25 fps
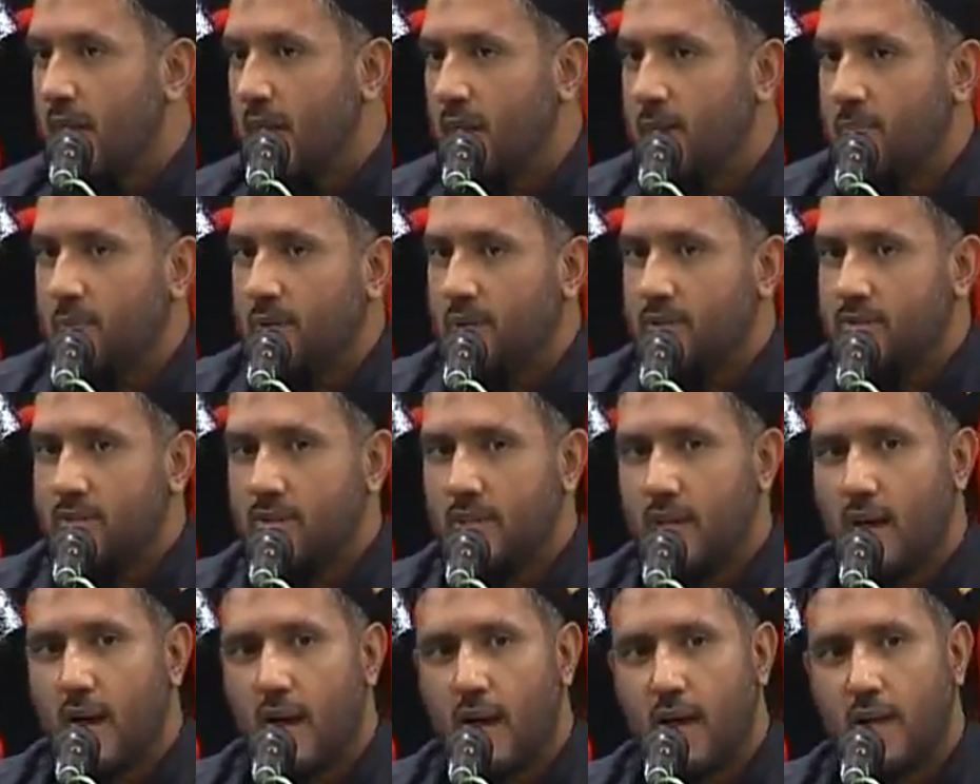Ibn
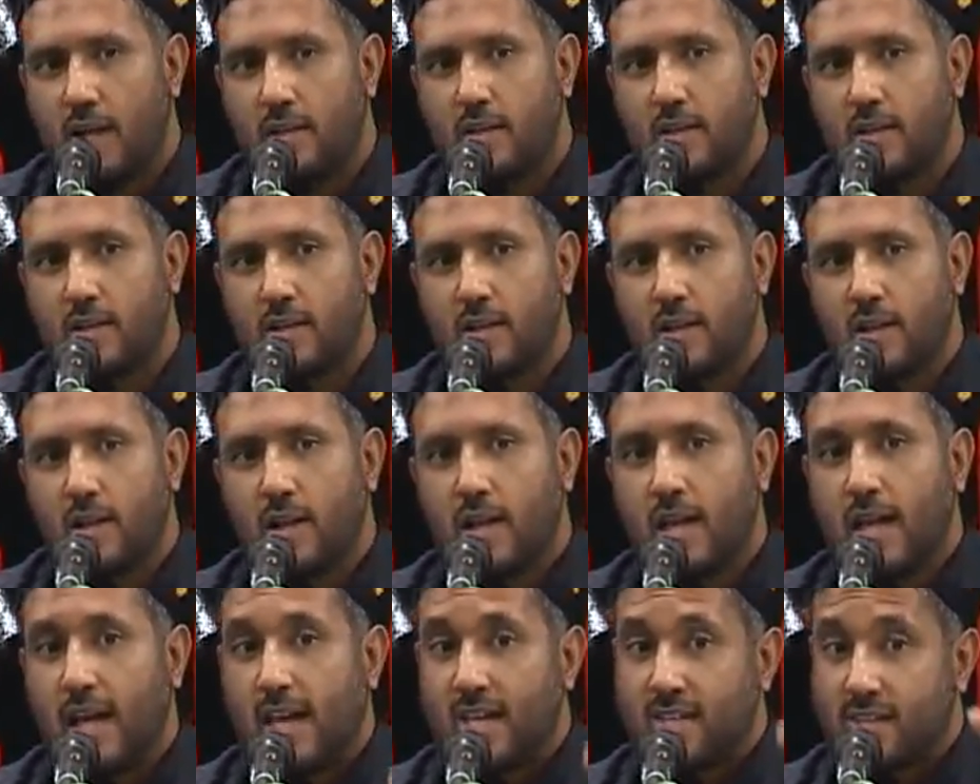
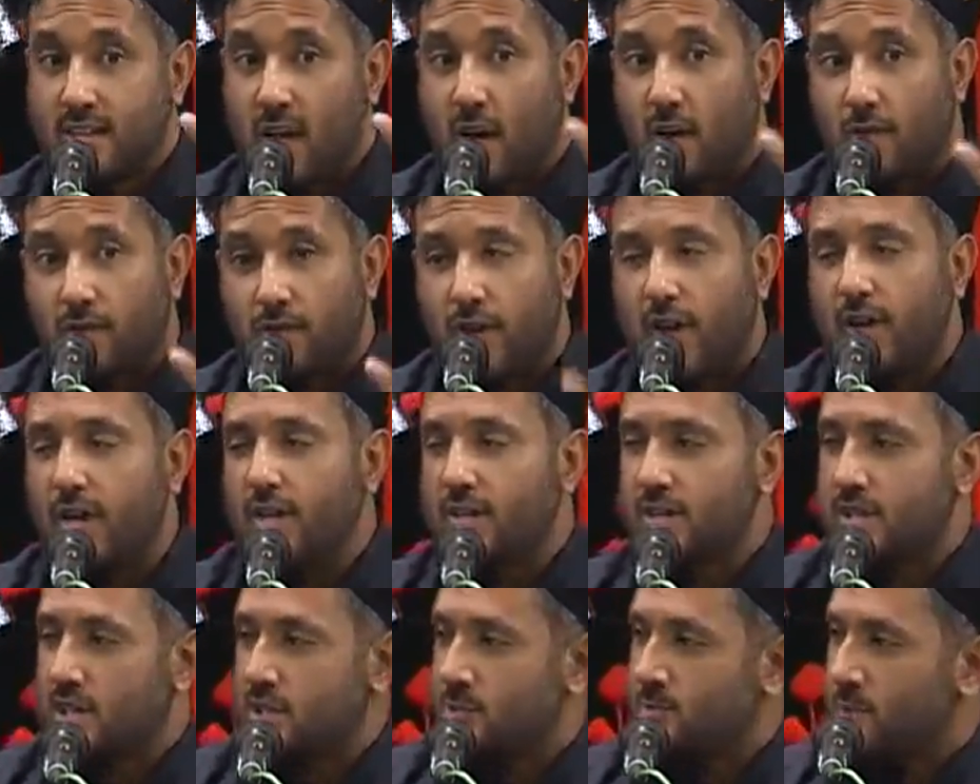Ziyad is now
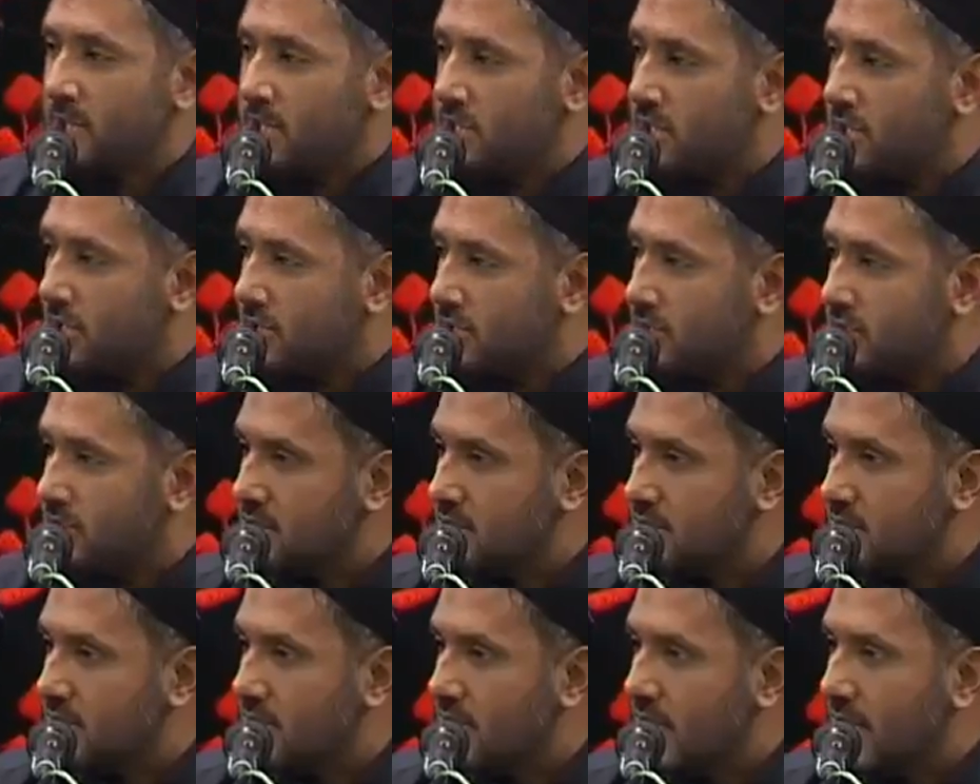very suspicious.
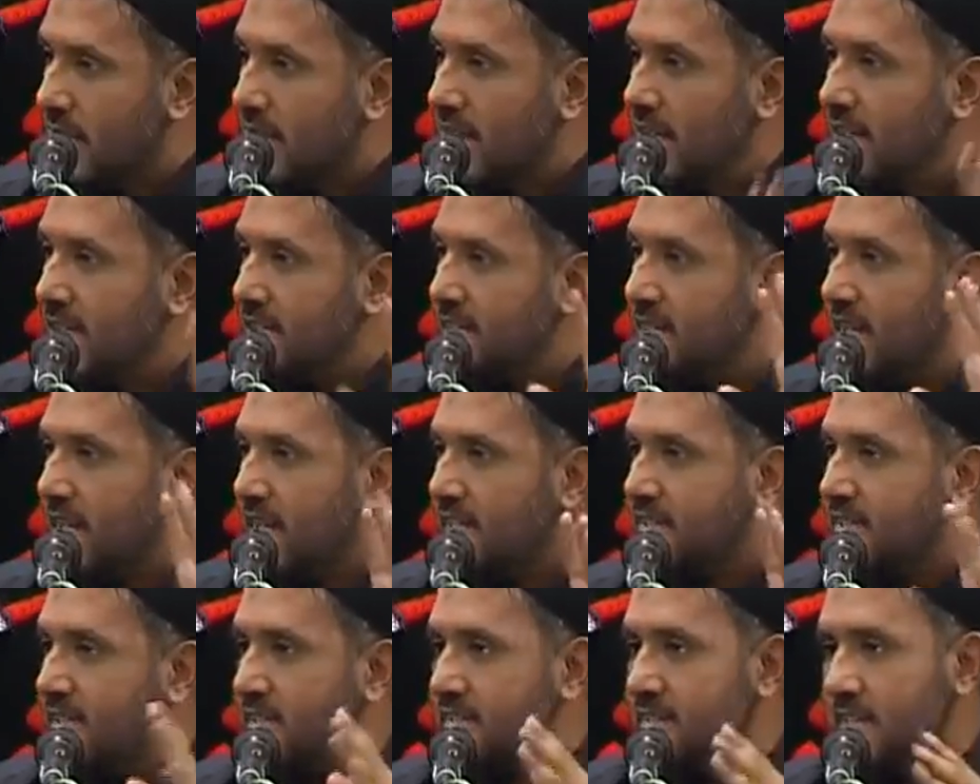He
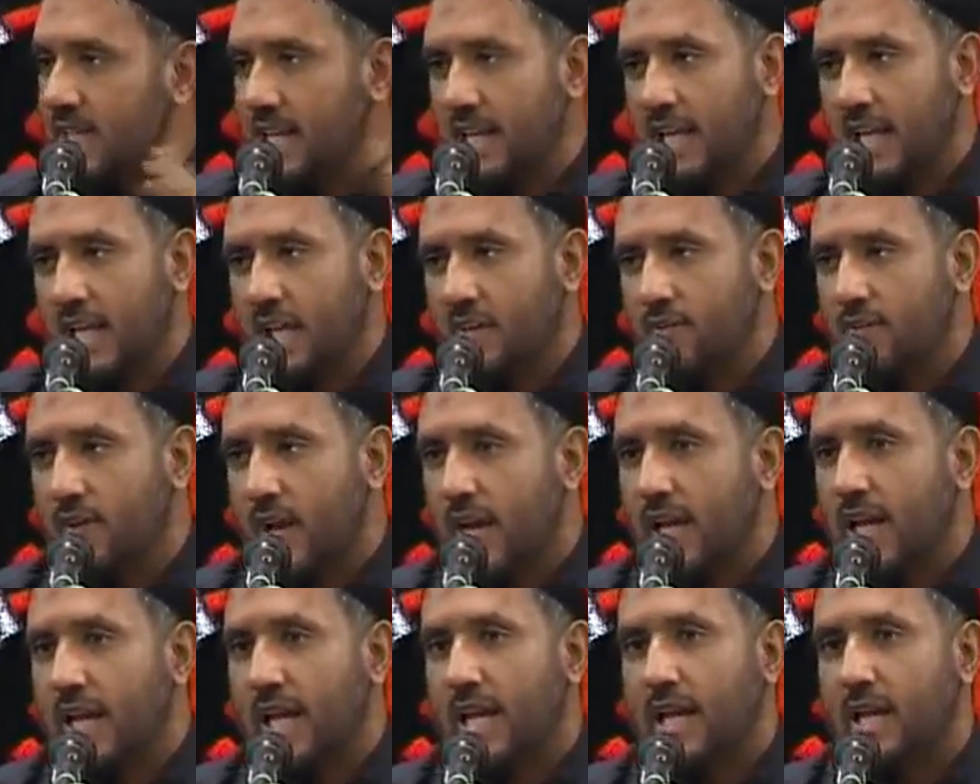takes his leave
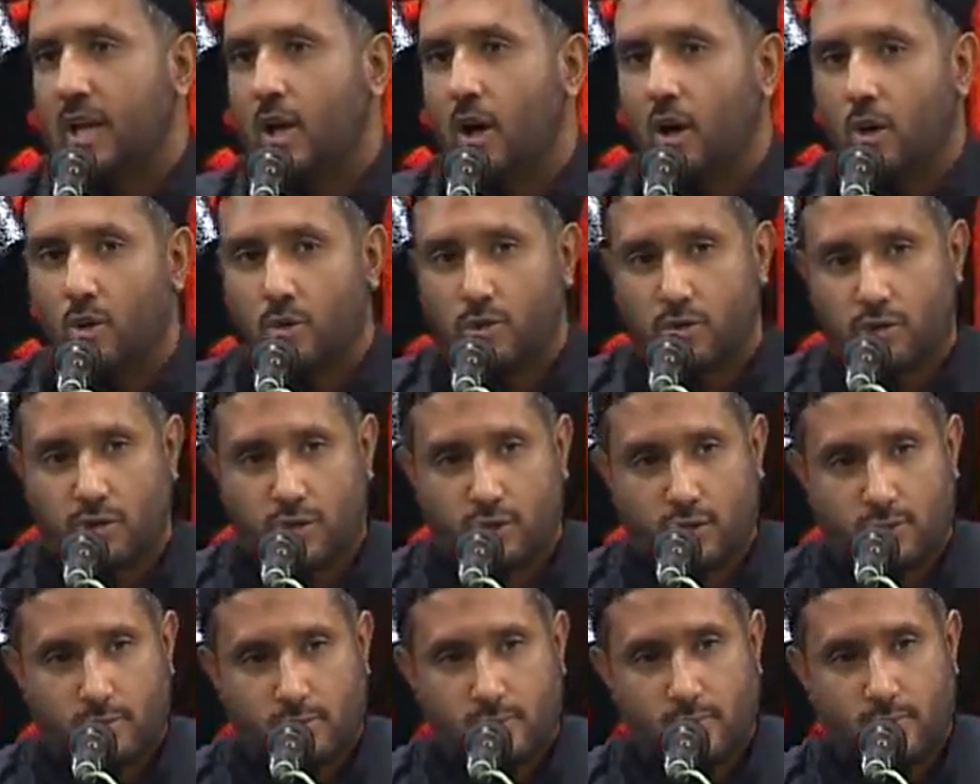and he
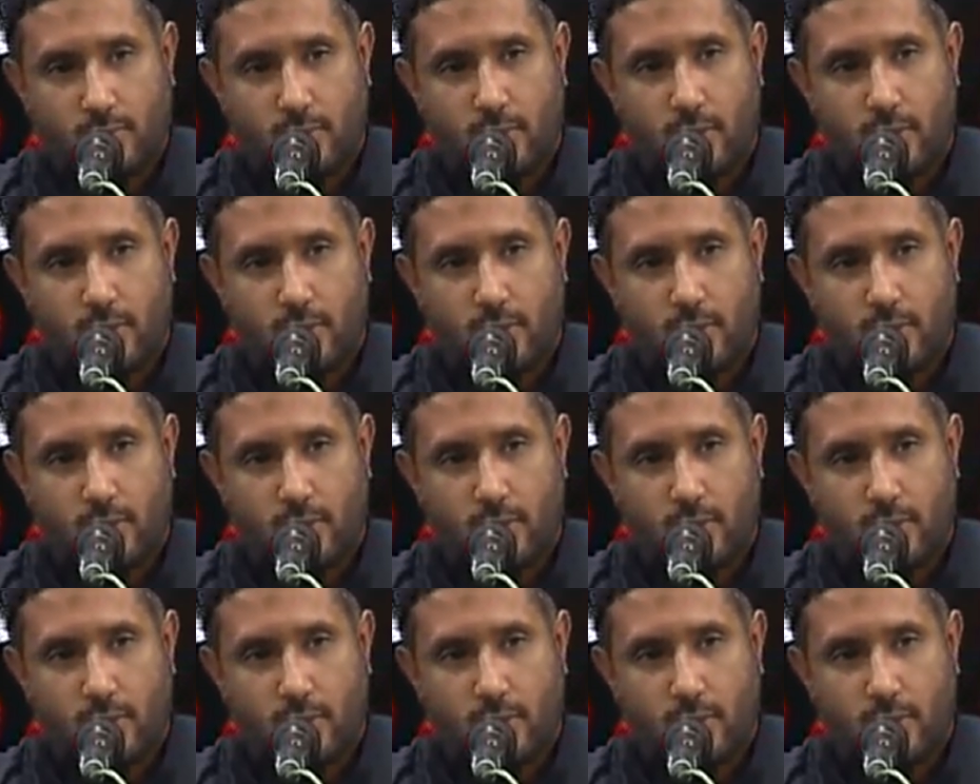goes.